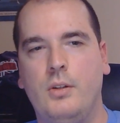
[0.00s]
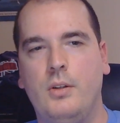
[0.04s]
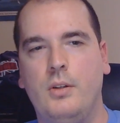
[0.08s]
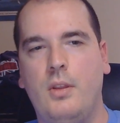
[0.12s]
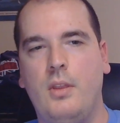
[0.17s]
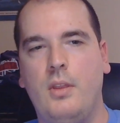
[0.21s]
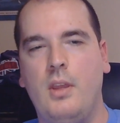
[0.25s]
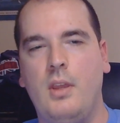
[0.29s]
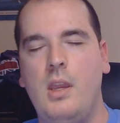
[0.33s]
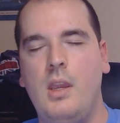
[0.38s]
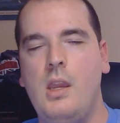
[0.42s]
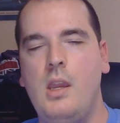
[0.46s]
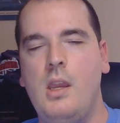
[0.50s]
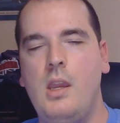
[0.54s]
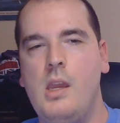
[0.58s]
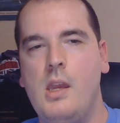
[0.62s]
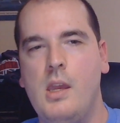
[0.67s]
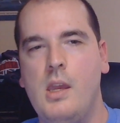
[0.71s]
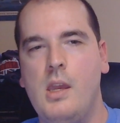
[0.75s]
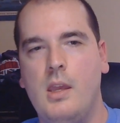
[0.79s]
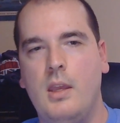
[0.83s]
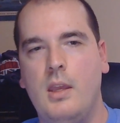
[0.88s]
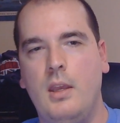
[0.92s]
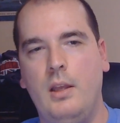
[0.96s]
the
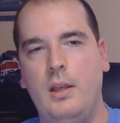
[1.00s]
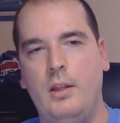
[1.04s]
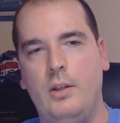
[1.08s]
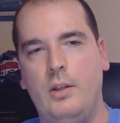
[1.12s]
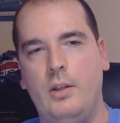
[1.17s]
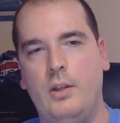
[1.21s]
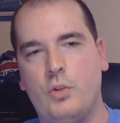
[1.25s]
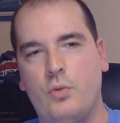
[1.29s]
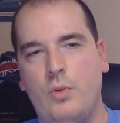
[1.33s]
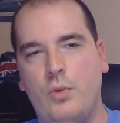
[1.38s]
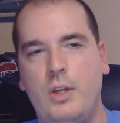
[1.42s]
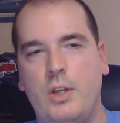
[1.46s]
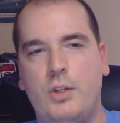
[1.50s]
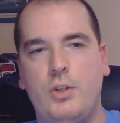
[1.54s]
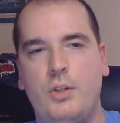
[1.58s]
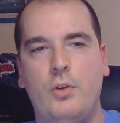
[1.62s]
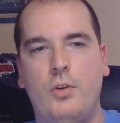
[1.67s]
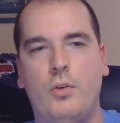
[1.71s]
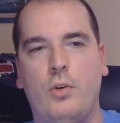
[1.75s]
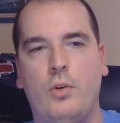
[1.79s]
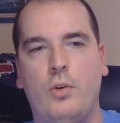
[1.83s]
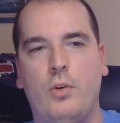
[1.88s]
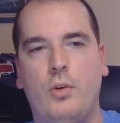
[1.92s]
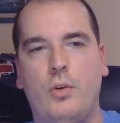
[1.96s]

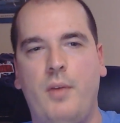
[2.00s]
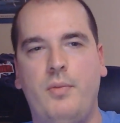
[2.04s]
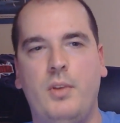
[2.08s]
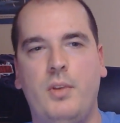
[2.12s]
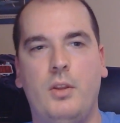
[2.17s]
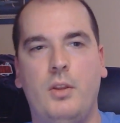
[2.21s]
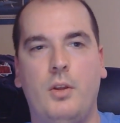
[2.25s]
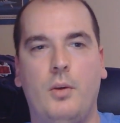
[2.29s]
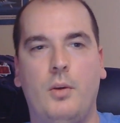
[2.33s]
illustration or above it.